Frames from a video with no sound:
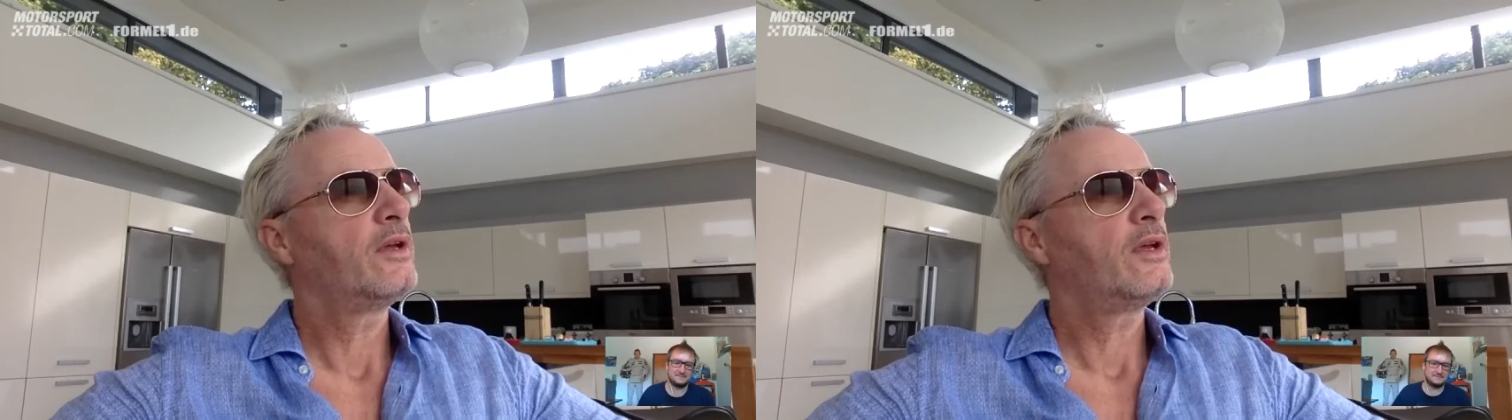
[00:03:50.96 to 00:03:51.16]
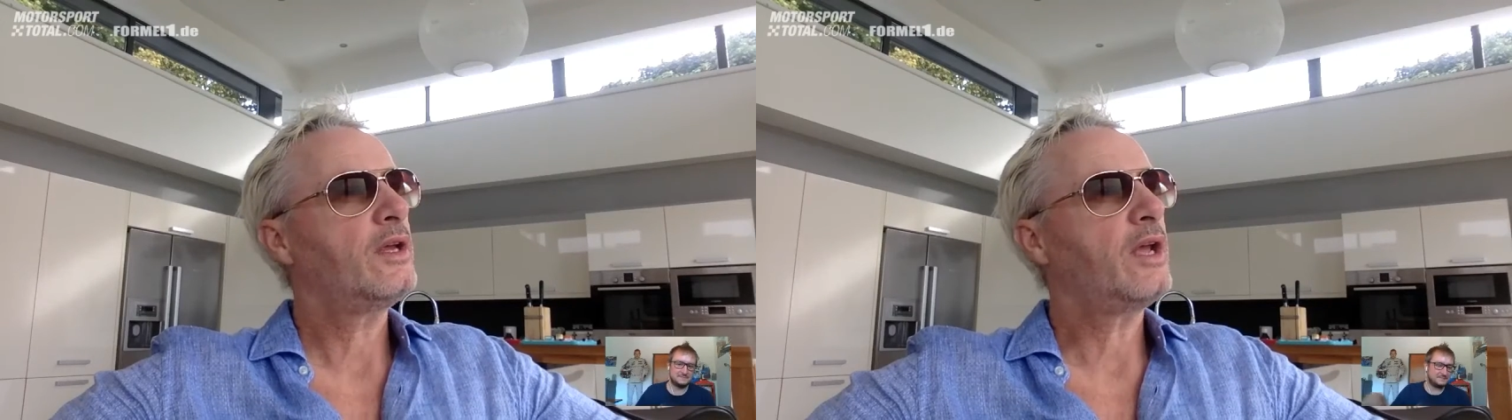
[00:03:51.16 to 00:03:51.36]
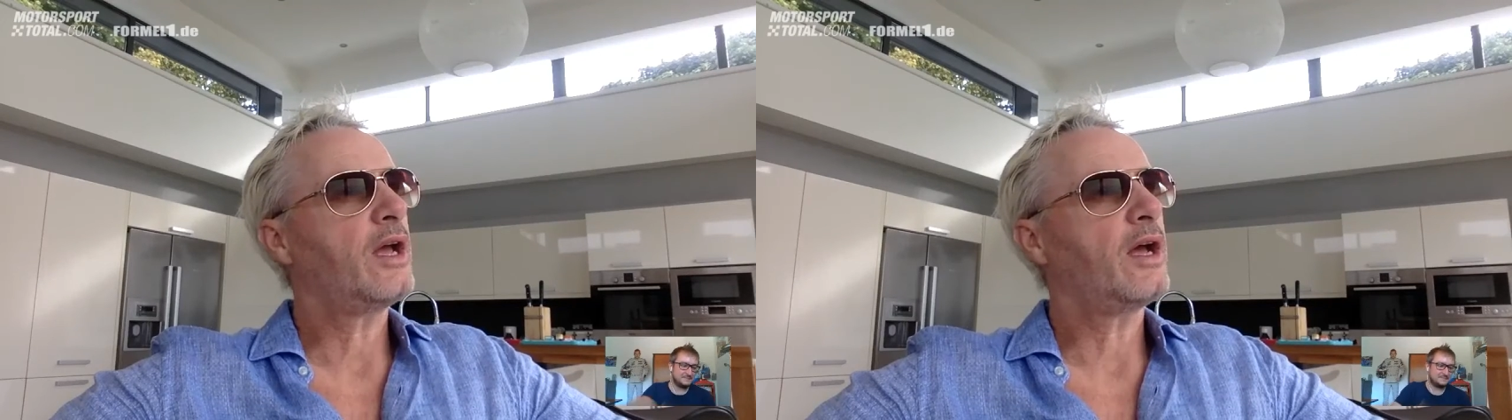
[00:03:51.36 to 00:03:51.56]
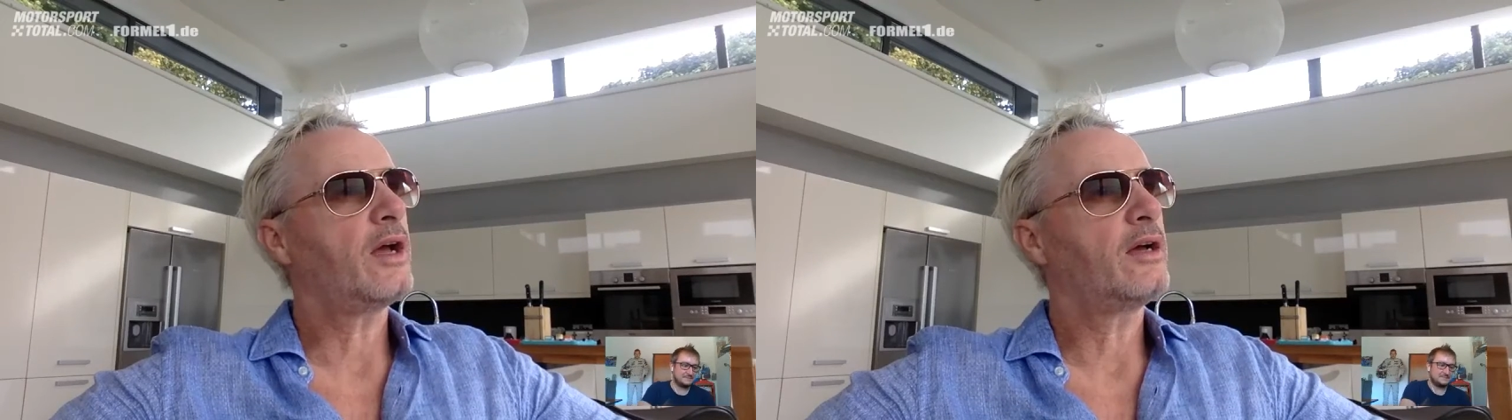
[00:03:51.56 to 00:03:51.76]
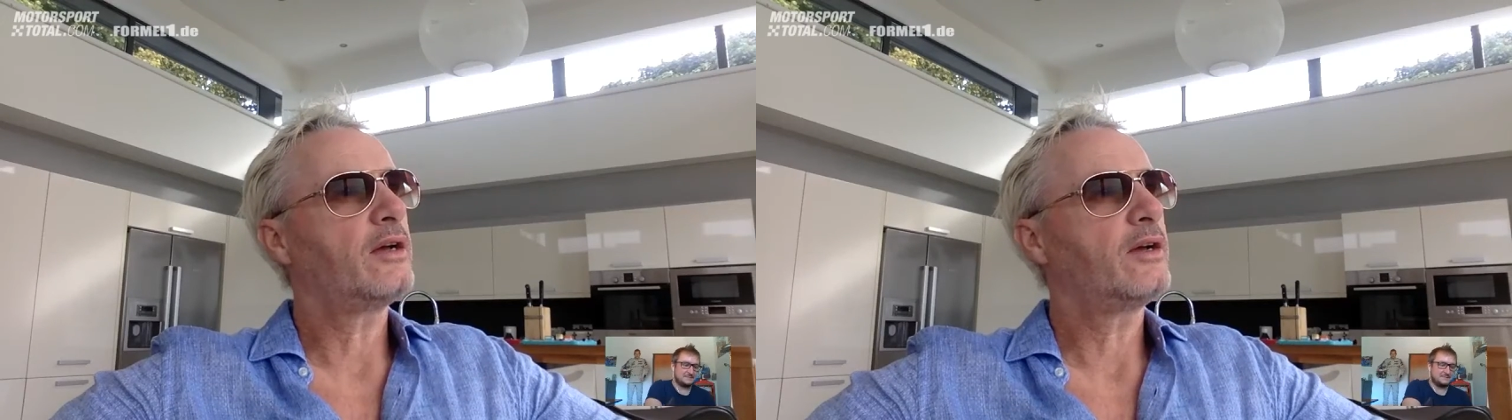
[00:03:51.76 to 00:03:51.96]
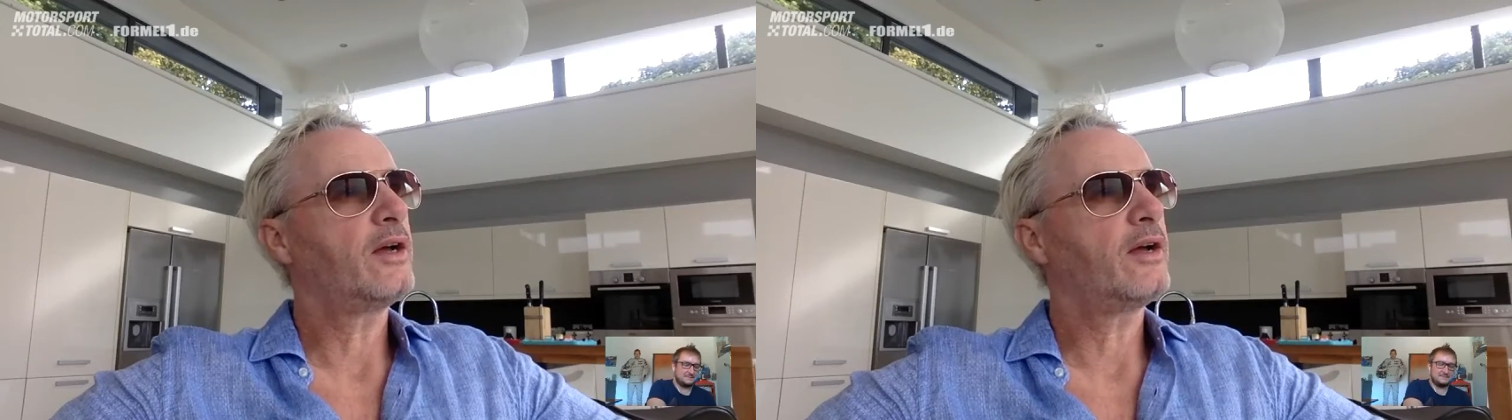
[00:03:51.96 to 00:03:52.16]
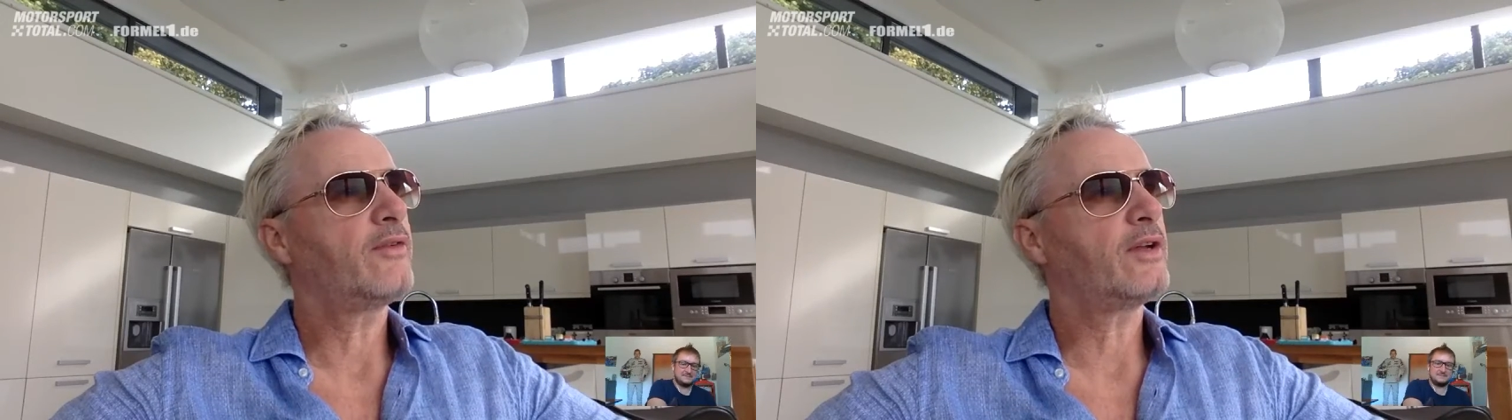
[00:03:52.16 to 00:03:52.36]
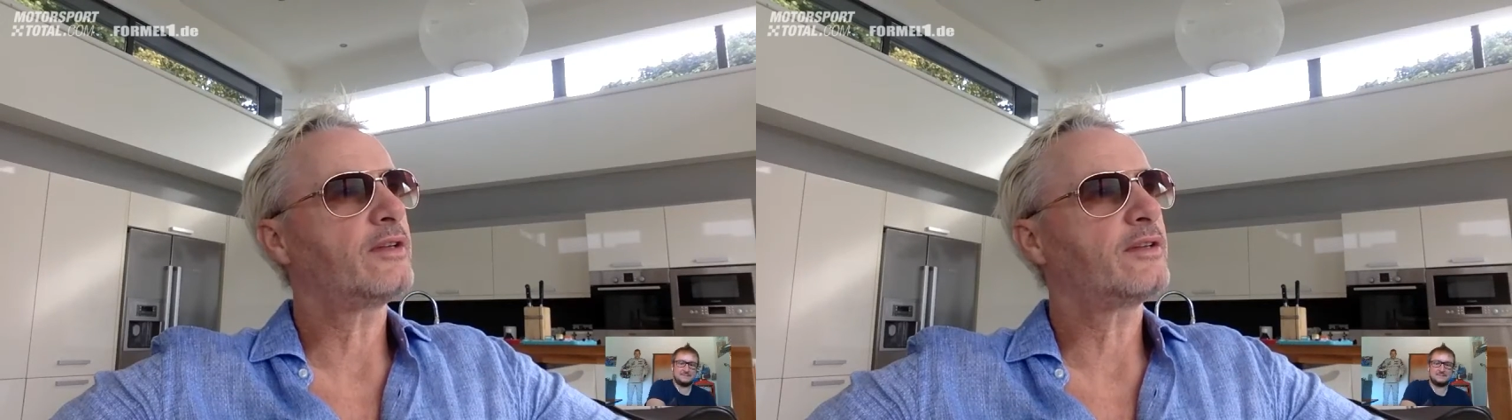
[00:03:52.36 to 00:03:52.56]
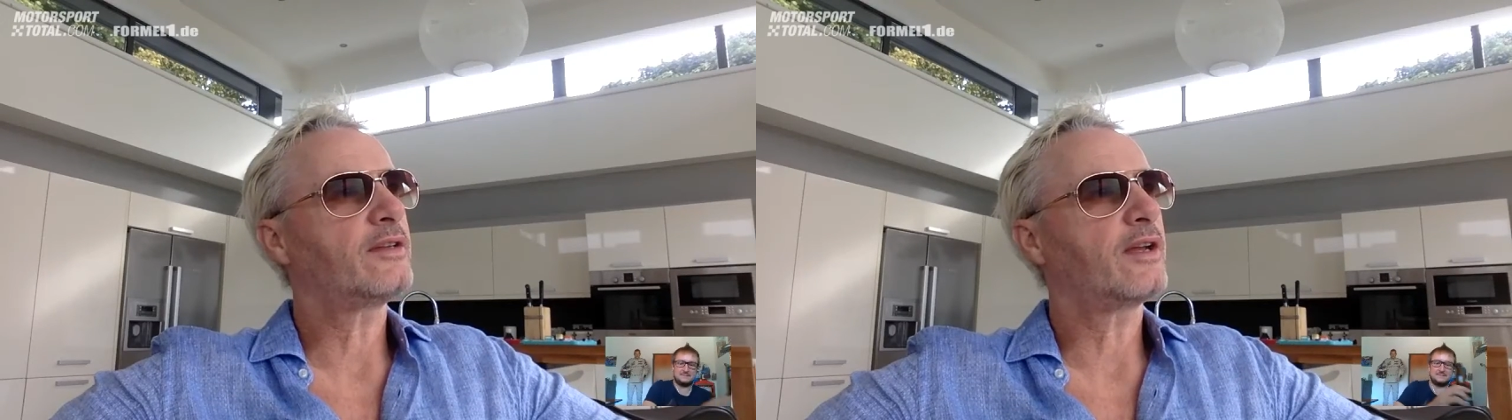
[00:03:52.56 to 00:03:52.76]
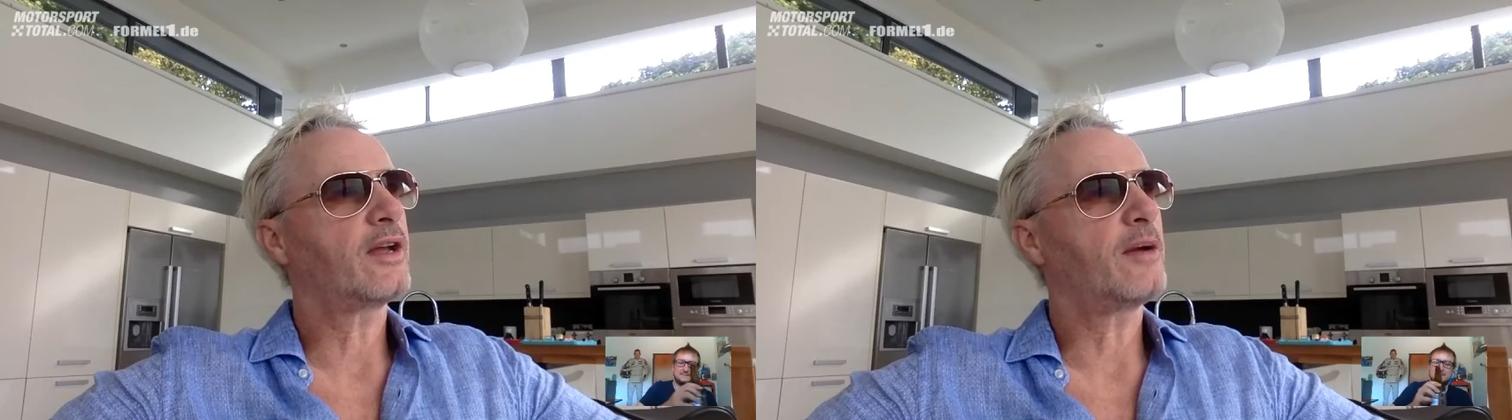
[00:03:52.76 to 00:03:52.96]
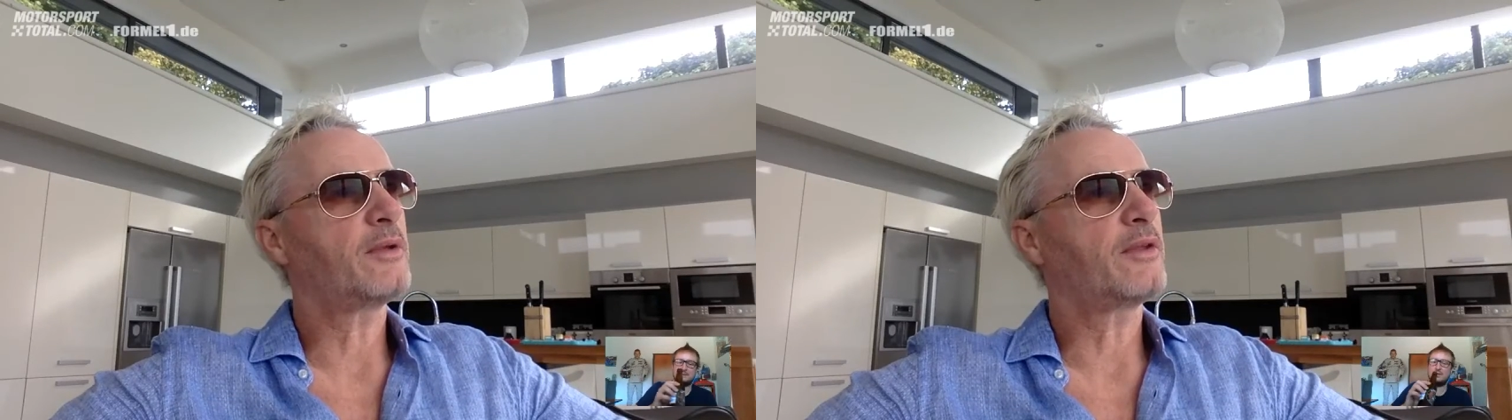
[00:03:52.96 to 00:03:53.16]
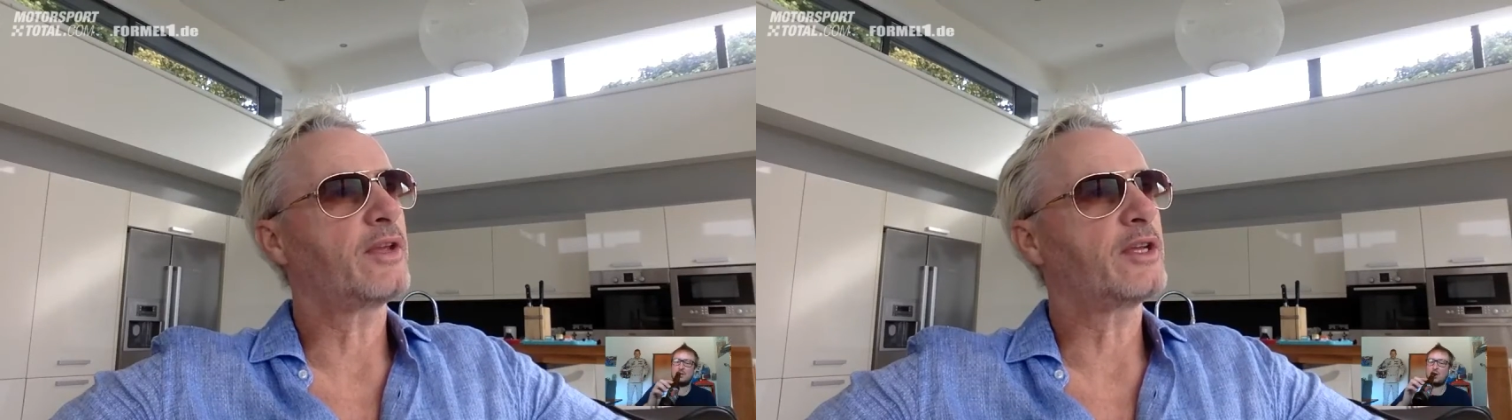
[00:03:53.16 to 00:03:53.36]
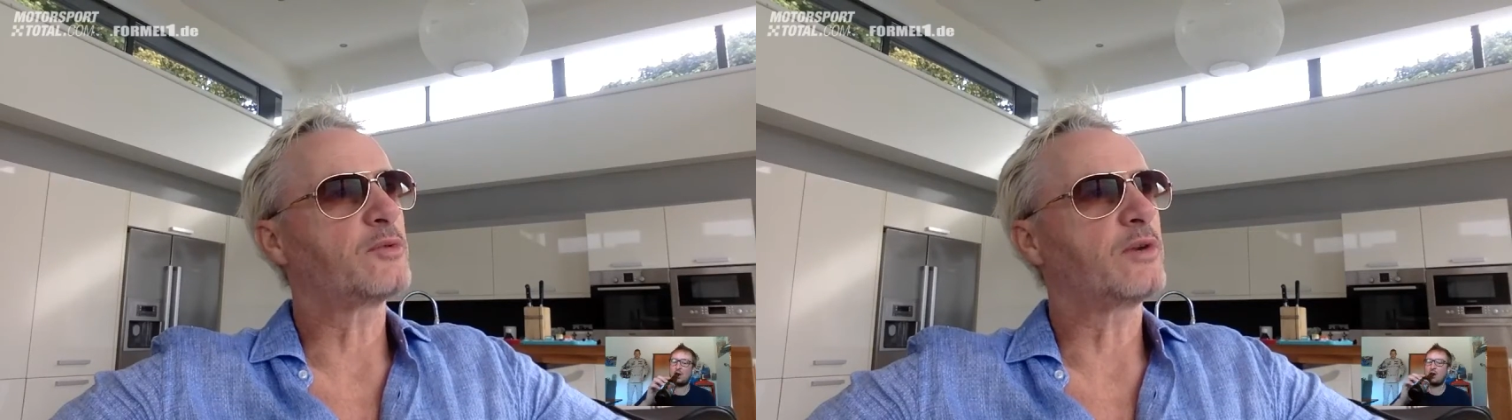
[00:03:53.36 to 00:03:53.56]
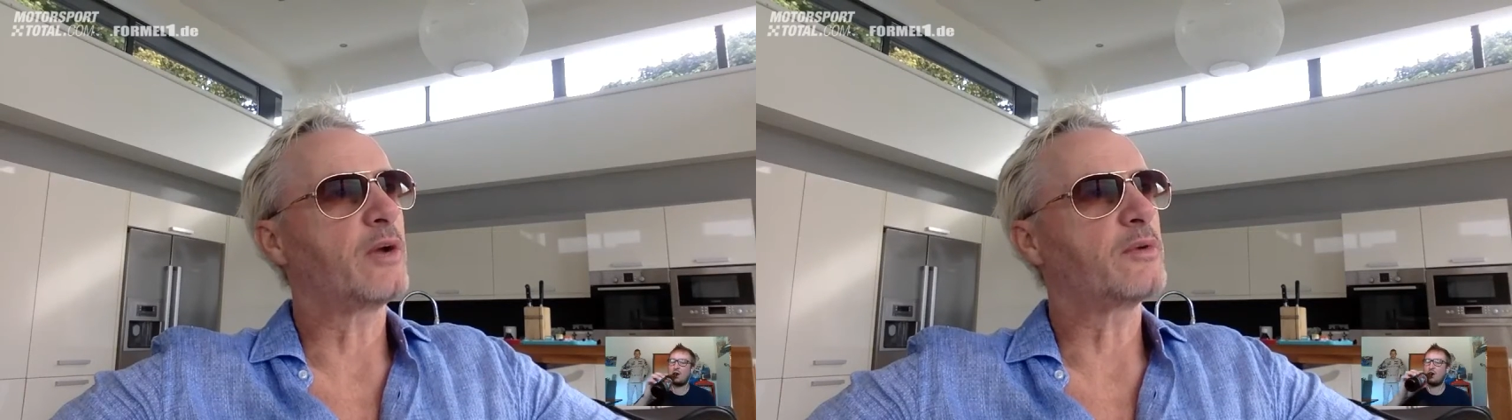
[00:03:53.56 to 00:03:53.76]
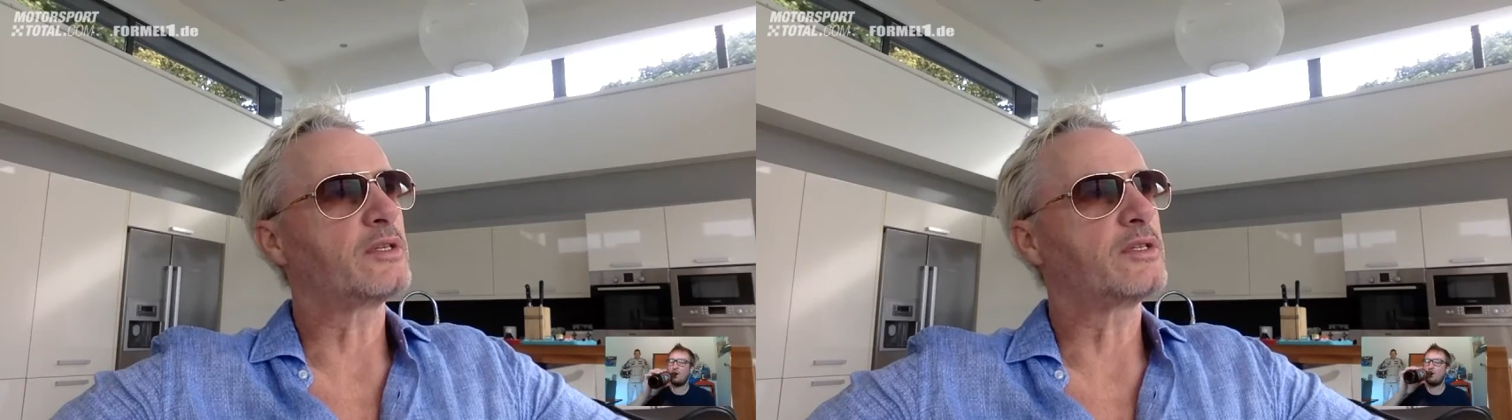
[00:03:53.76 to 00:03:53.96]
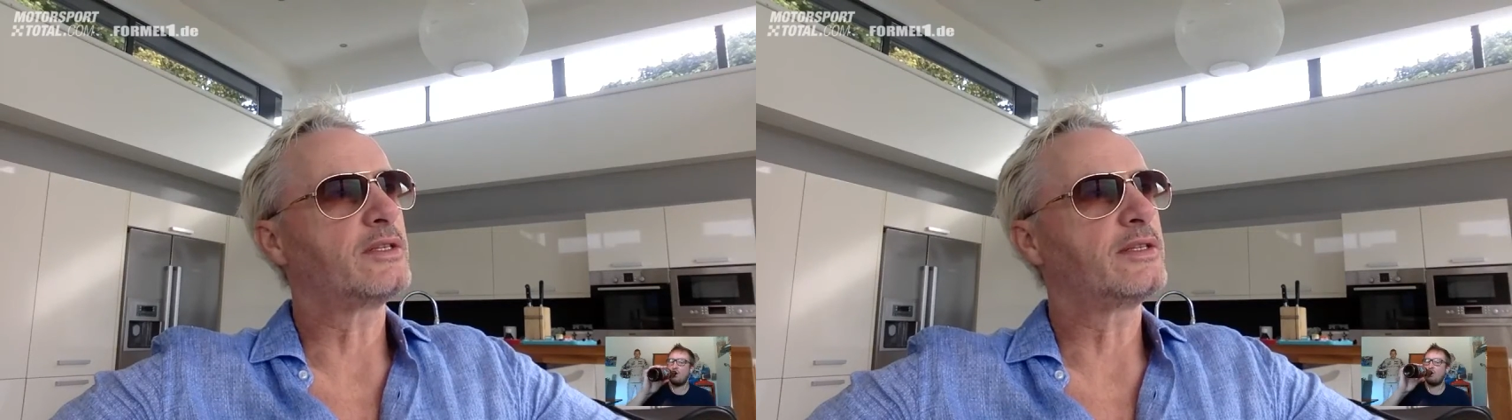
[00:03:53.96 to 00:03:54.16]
Yeah, I've had a couple of things where I was